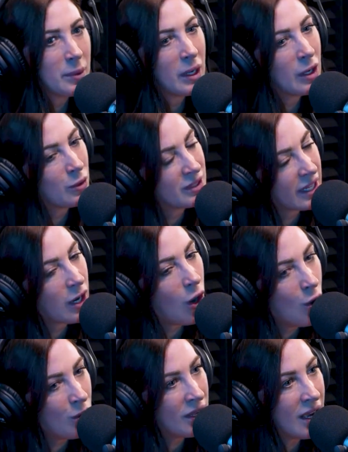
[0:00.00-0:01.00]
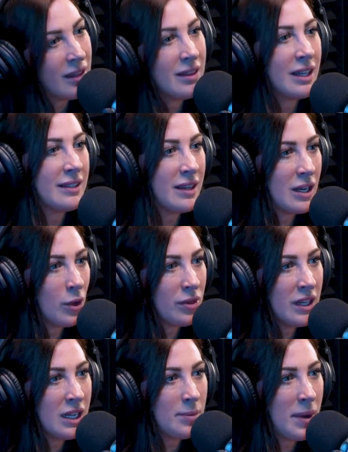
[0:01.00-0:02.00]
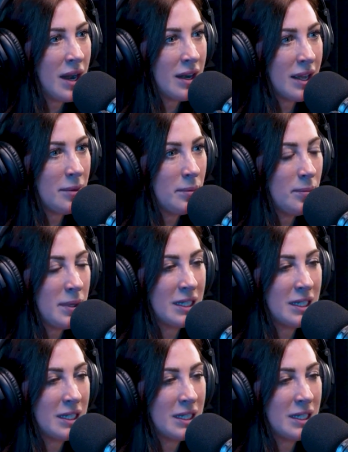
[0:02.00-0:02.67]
And people are always like, oh yeah, like they don't think about it